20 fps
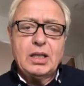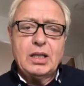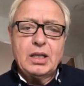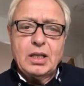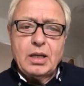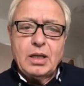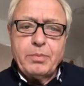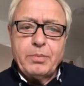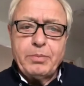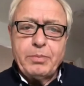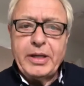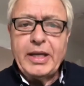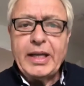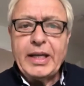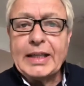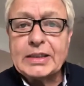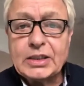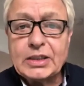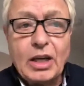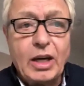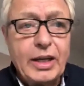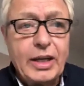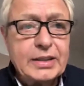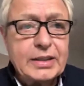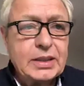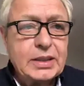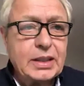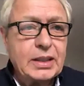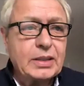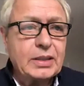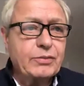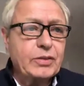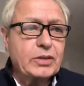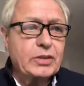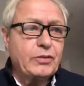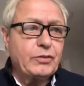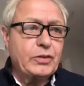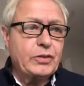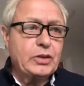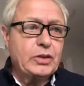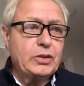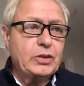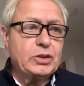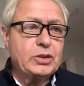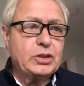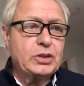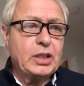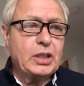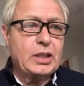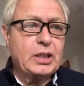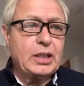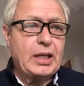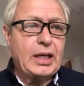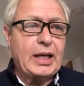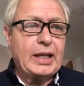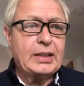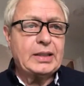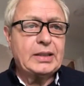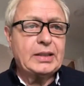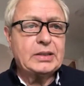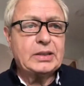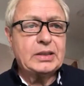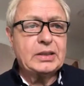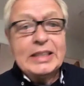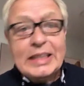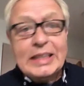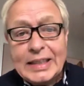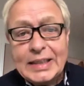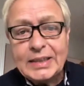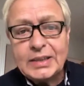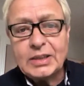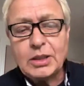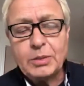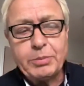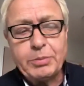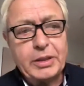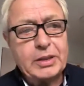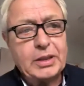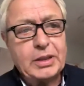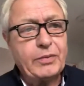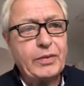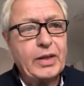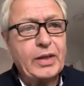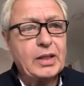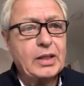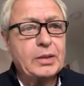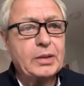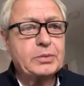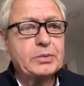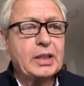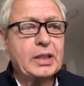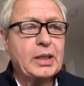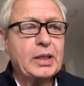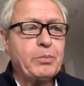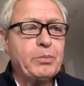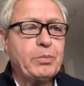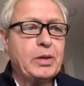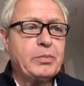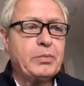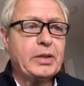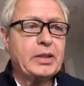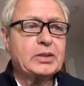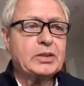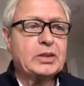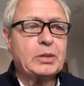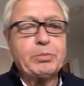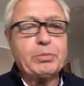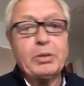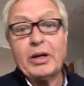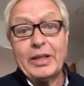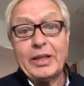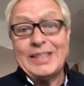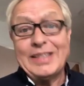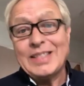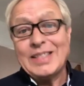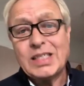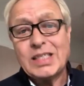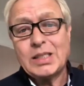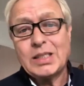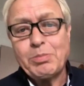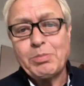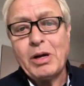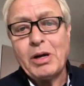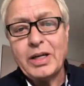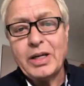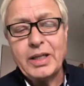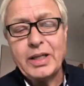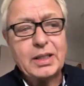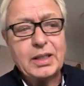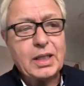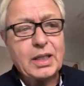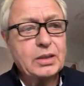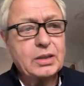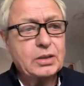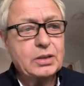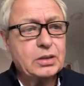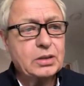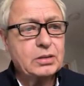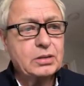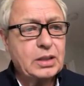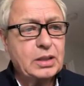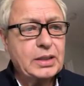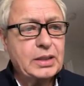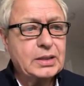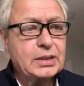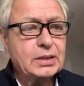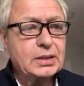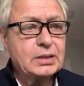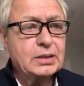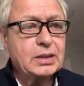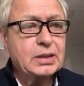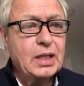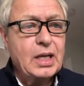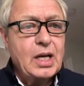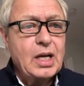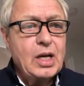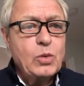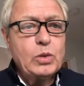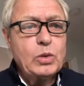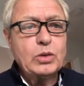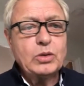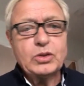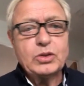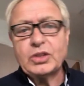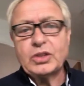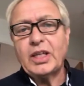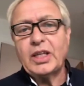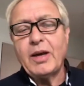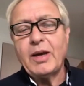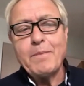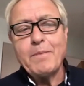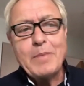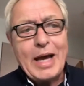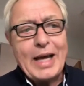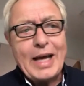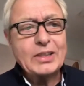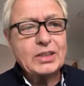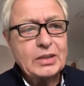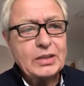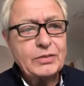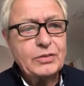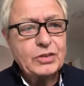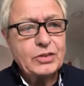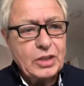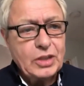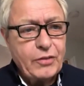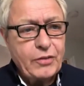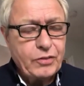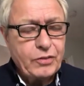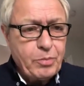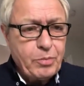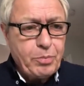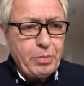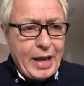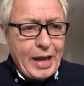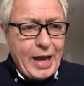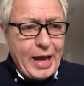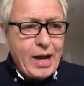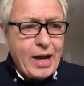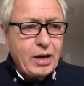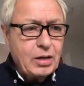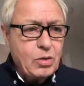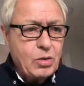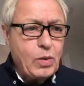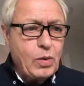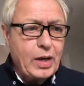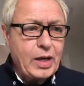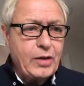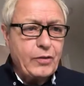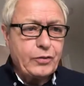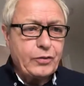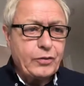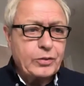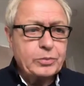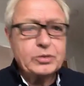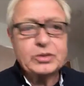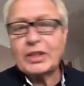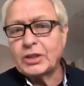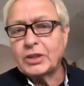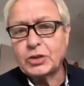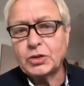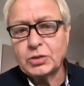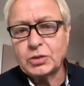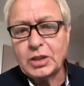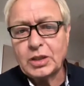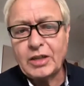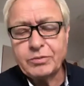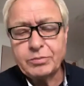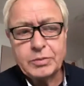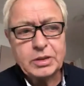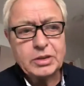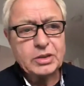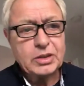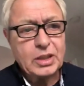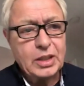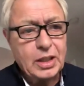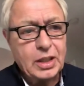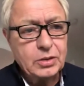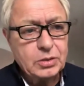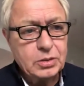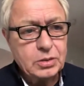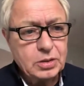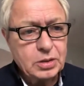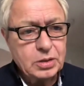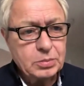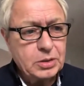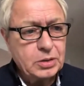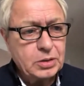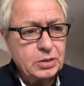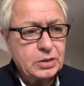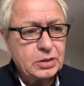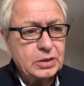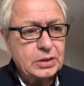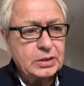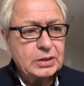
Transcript: be exciting for the future and needs to be developed and implemented by inspired local leaders will see a massive shift of power away from central government to local communities